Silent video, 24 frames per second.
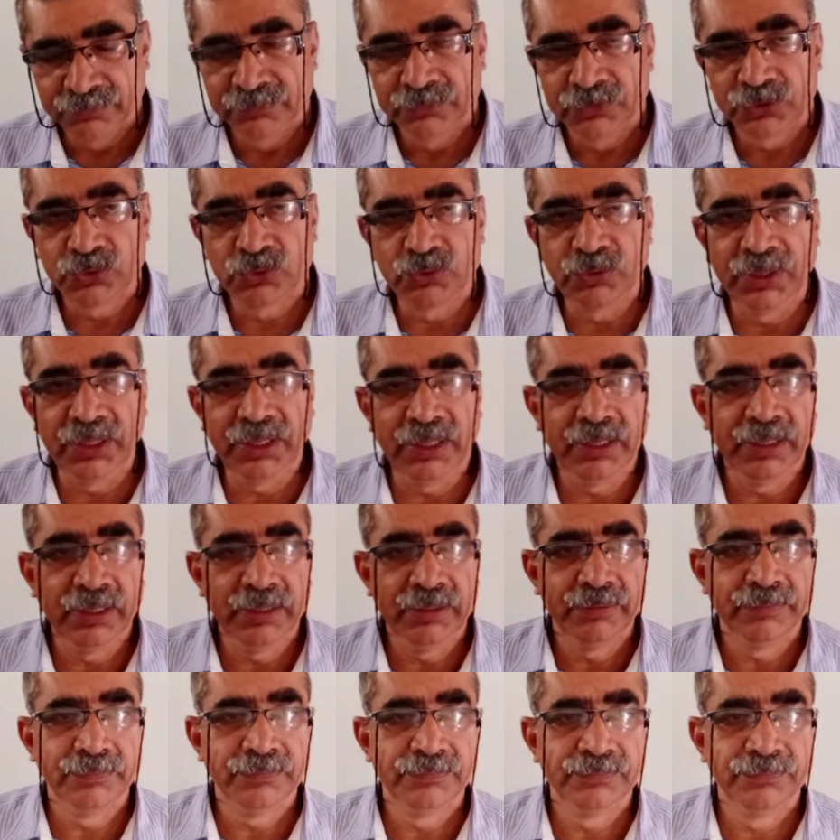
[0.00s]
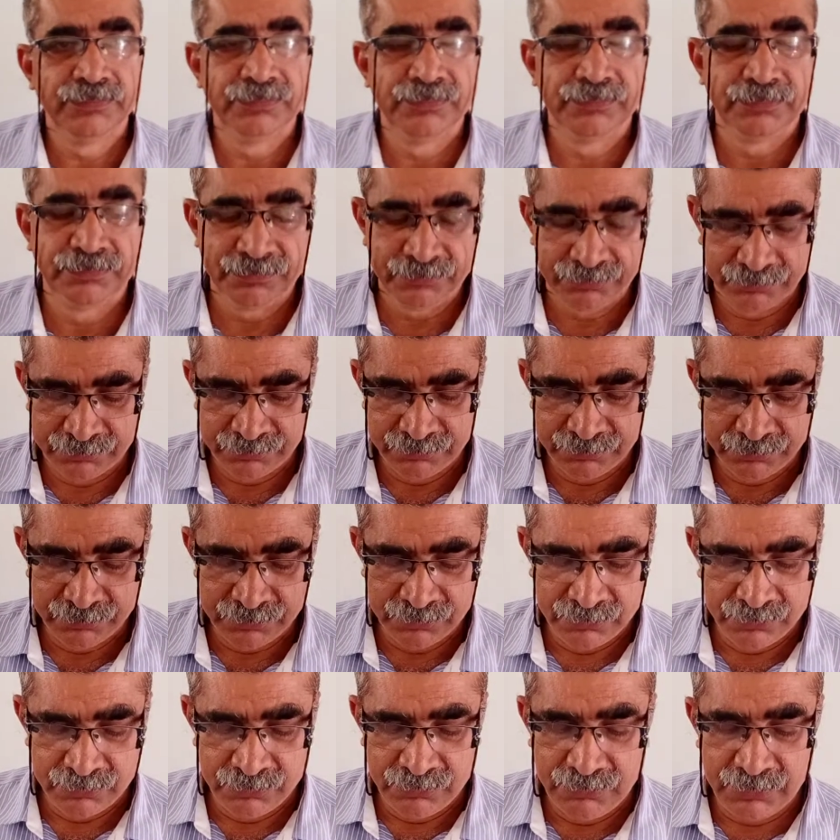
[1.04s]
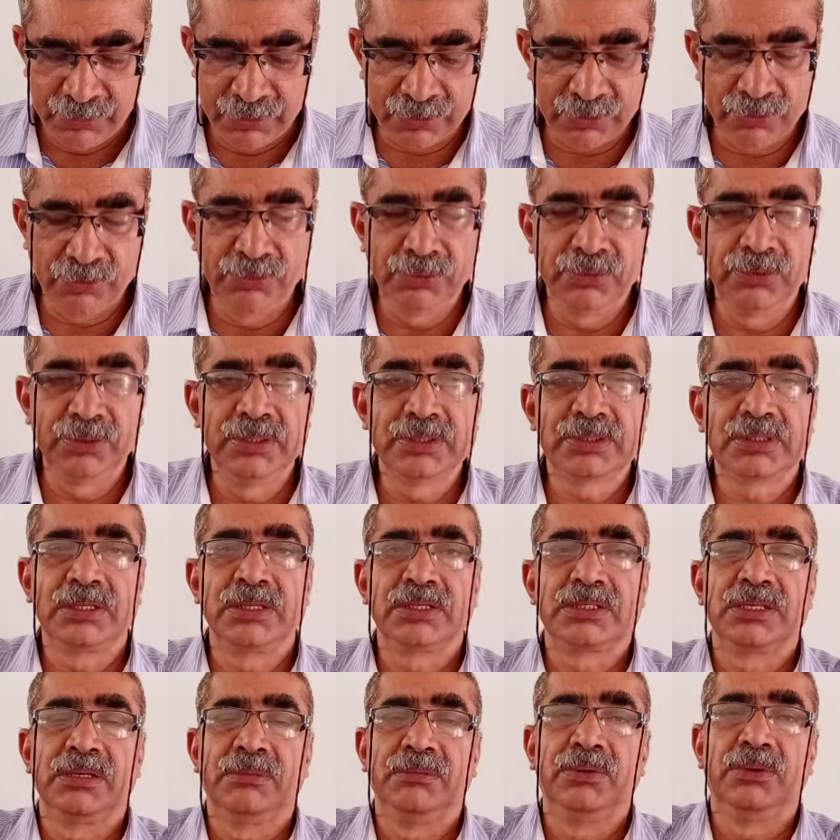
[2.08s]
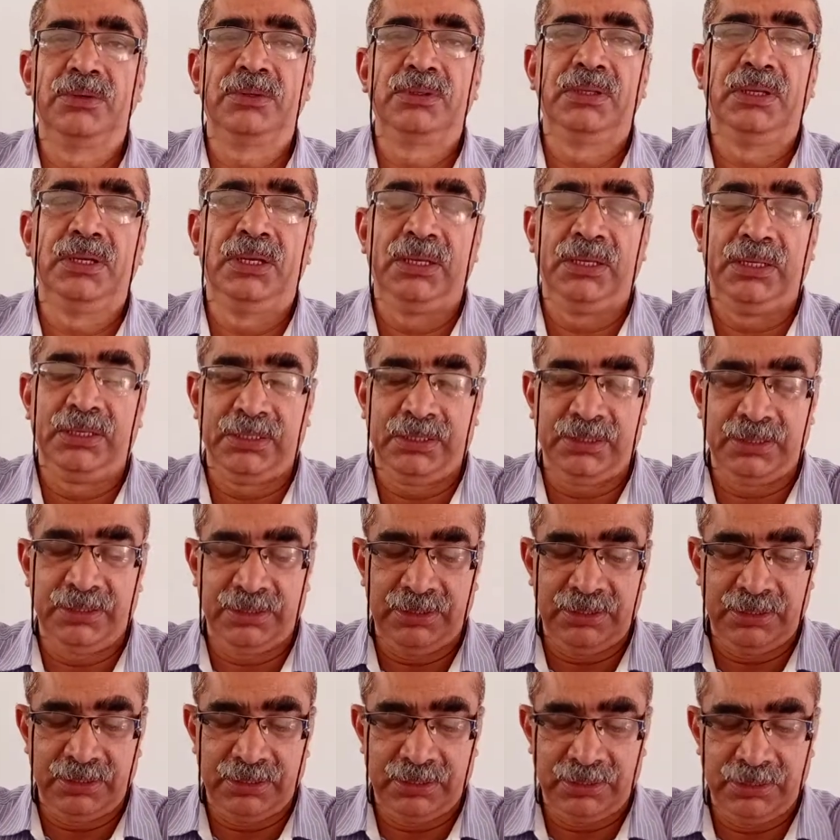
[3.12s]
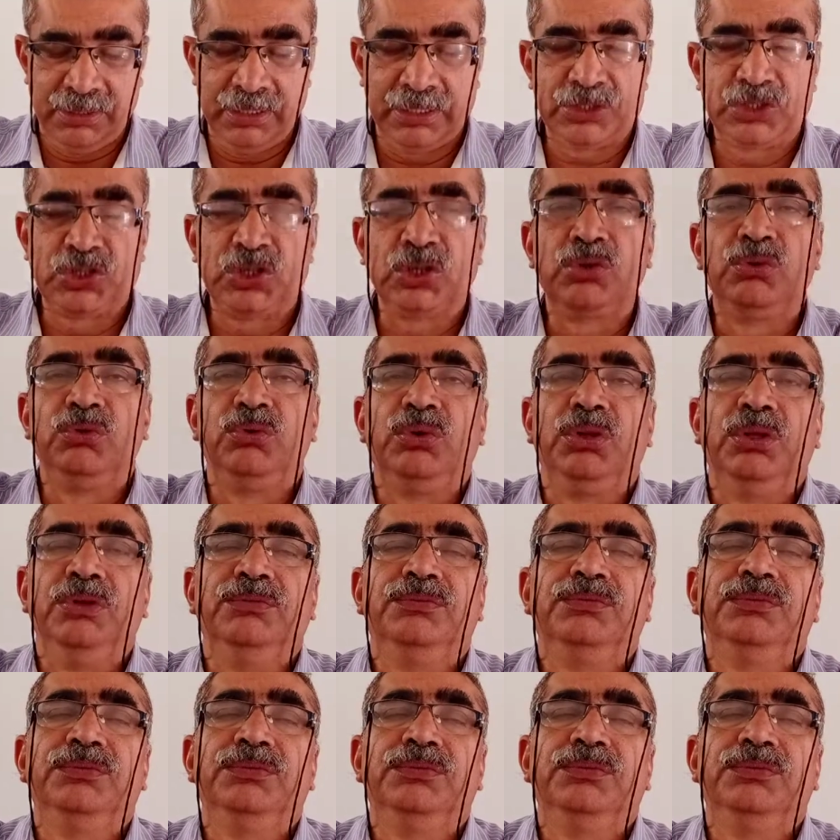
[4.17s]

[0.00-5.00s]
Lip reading: today we are going to discuss about the executive.